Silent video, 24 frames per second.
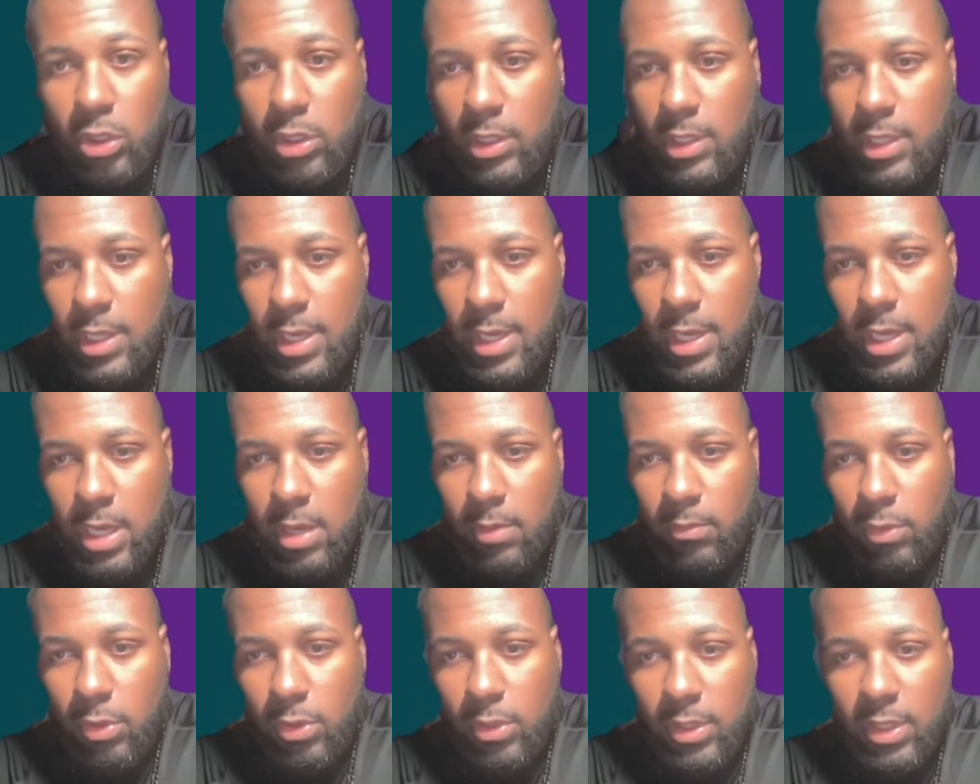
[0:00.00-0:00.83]
I
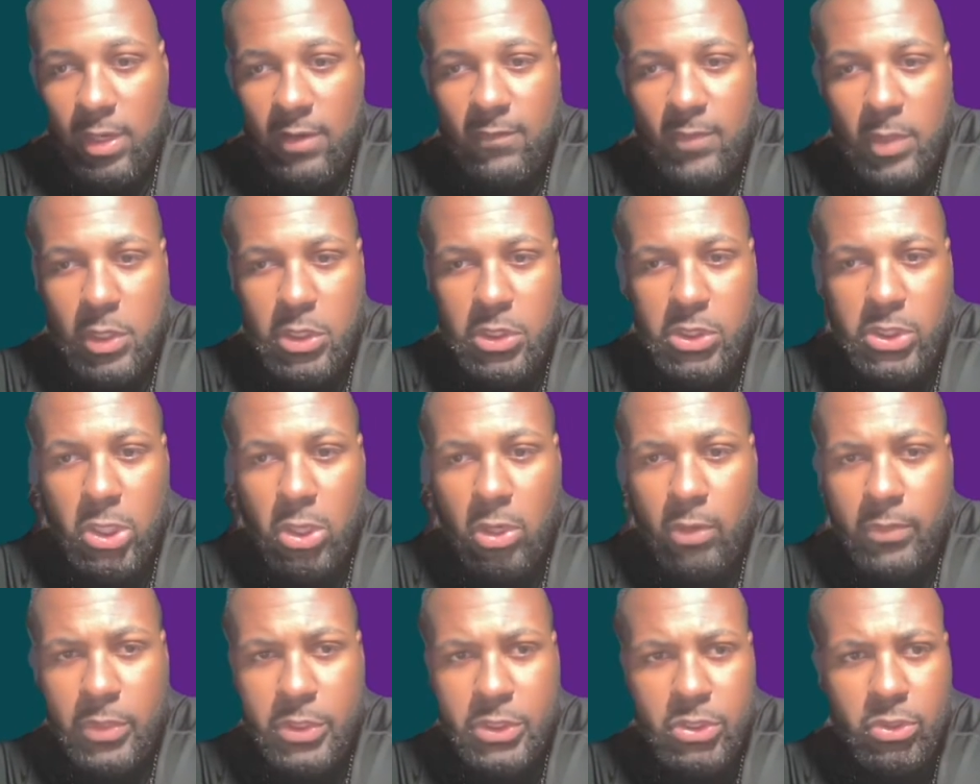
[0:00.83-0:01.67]
mean, look at
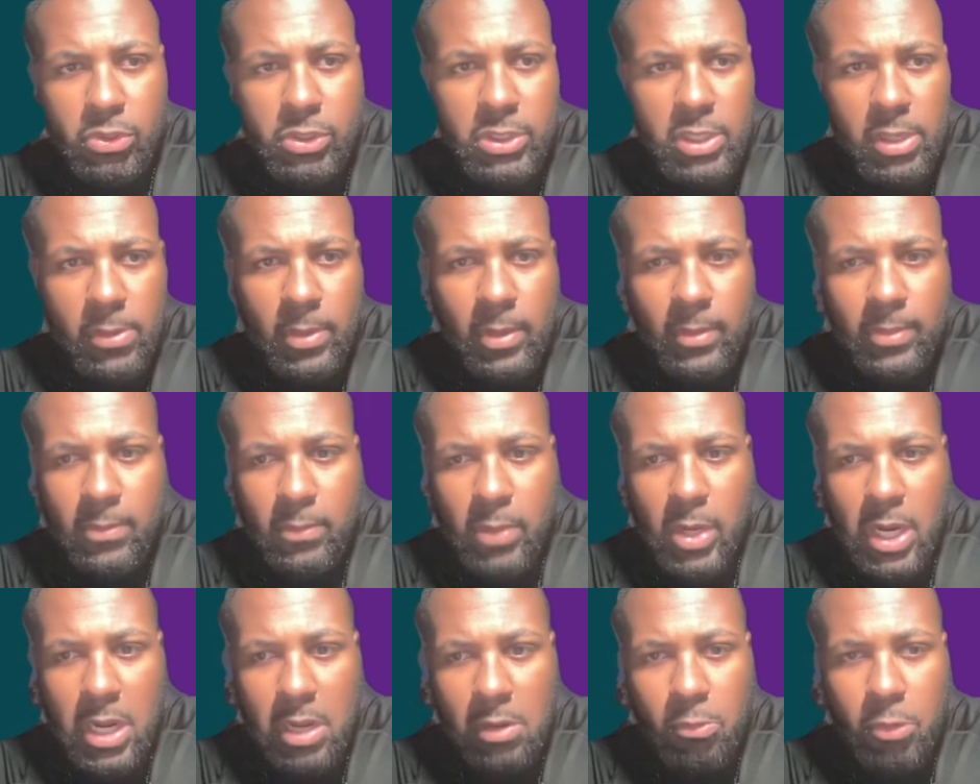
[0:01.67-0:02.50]
Minnesota. Minnesota's coming up the
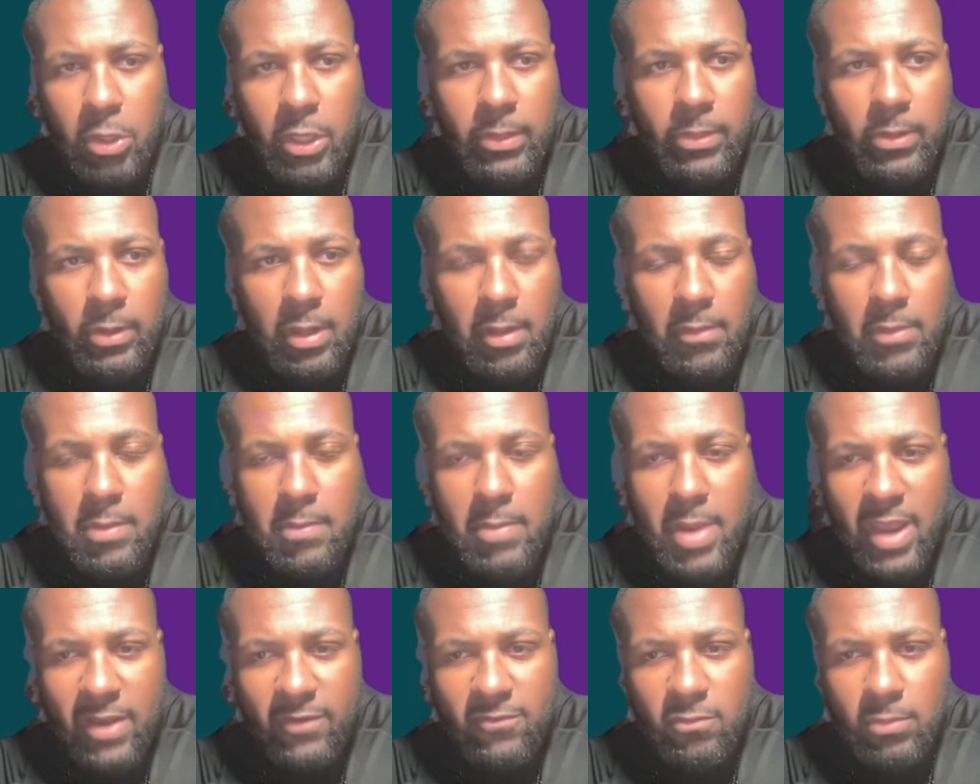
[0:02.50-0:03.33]
bye week. They're coming
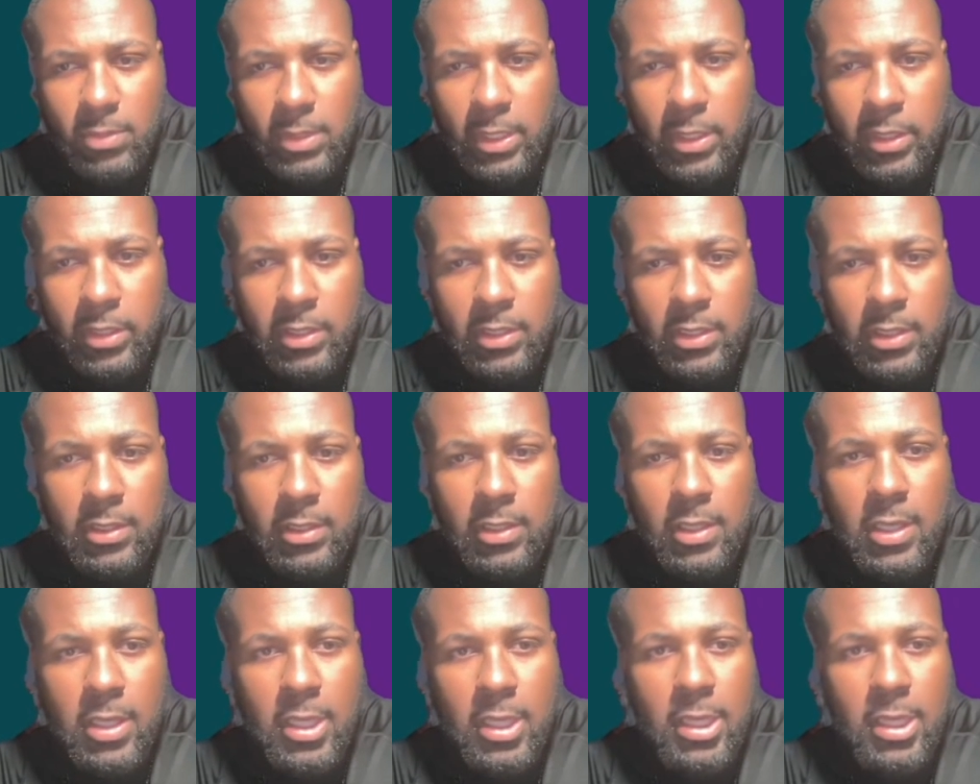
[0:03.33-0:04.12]
back from London.